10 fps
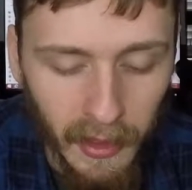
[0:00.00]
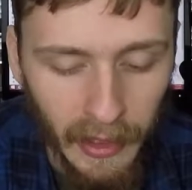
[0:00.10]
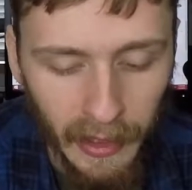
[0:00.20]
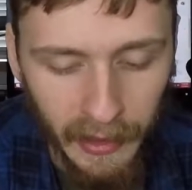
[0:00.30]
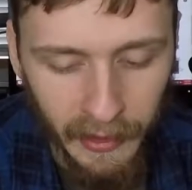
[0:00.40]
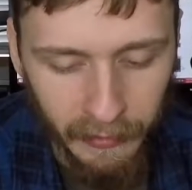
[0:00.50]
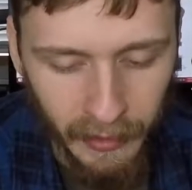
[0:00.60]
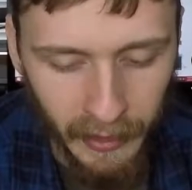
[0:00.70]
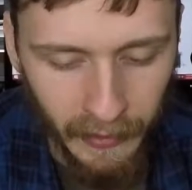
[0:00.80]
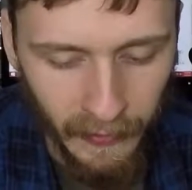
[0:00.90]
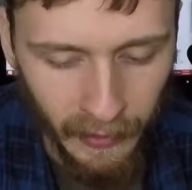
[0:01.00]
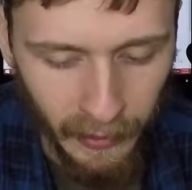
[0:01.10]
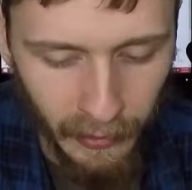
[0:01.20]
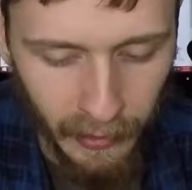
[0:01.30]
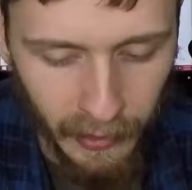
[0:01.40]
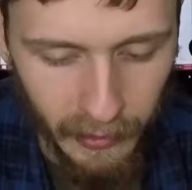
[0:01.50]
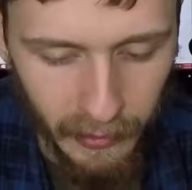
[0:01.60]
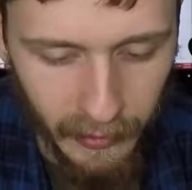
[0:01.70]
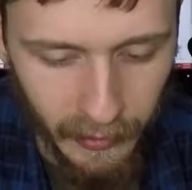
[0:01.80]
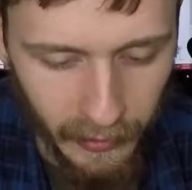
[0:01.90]
Anyway, so
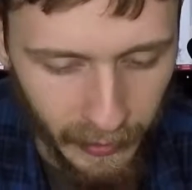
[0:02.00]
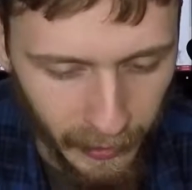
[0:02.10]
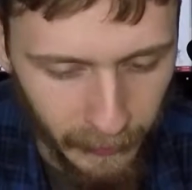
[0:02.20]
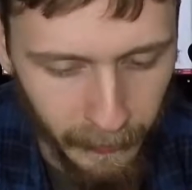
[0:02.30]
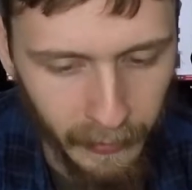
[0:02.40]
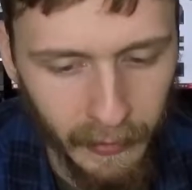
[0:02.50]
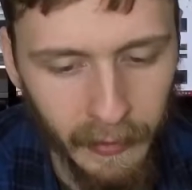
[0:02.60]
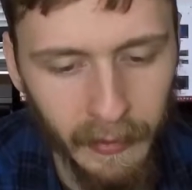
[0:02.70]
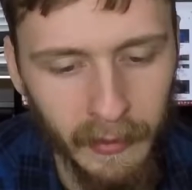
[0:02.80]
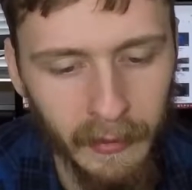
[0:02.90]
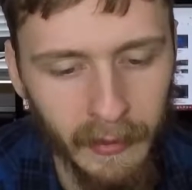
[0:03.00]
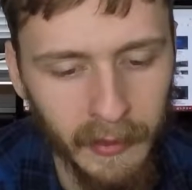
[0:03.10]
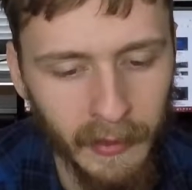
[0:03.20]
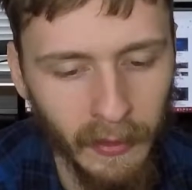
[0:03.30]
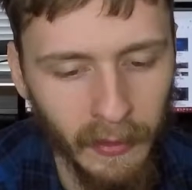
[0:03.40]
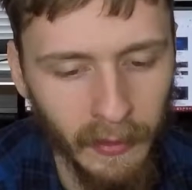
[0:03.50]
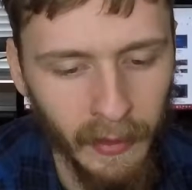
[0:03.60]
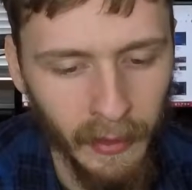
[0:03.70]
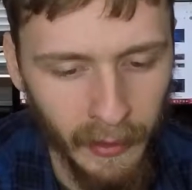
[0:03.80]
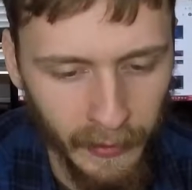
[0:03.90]
yeah,
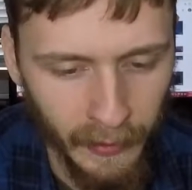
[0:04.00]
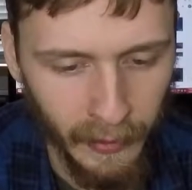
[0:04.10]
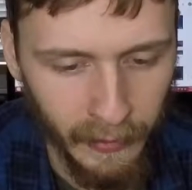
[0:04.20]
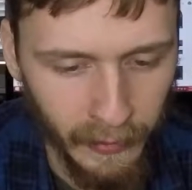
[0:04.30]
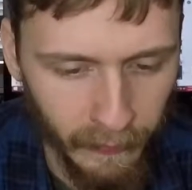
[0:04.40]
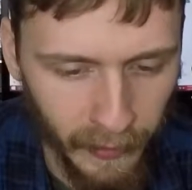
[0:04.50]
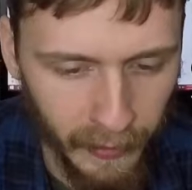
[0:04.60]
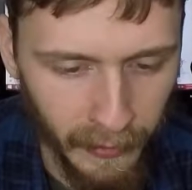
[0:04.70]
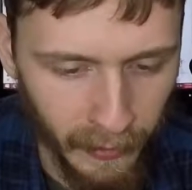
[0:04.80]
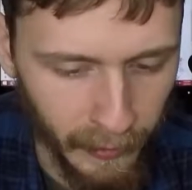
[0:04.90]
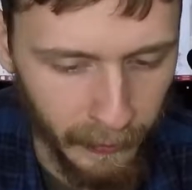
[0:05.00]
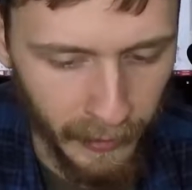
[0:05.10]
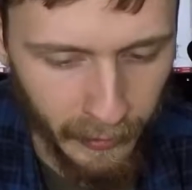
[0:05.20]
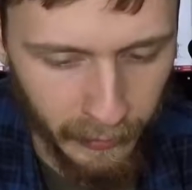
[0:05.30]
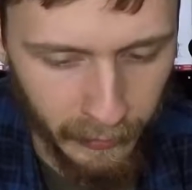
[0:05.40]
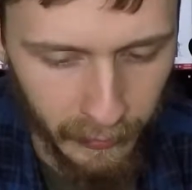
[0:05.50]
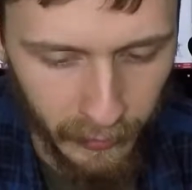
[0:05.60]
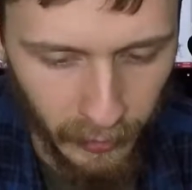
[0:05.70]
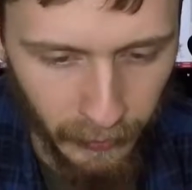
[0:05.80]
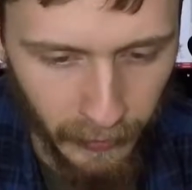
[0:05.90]
like I said, give the video a thumbs down or
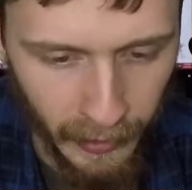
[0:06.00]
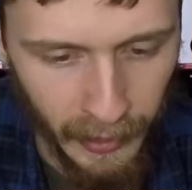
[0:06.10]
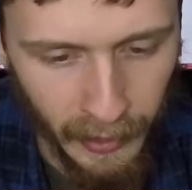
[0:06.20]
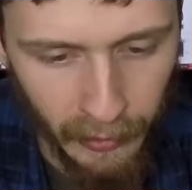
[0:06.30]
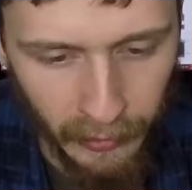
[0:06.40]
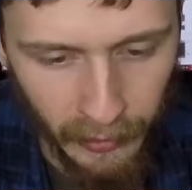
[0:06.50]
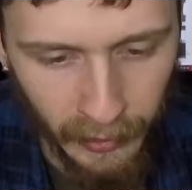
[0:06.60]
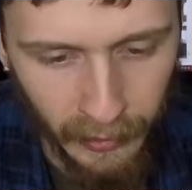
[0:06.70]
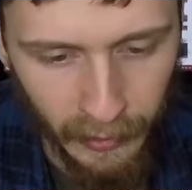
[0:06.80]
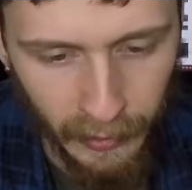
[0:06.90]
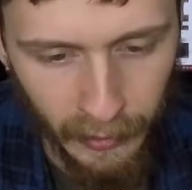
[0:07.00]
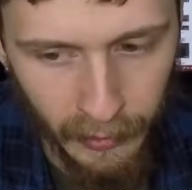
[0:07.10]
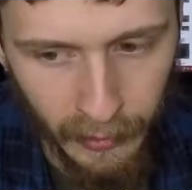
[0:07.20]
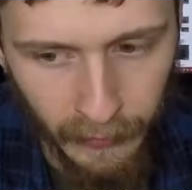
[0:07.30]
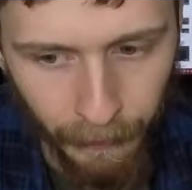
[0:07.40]
thumbs downs, and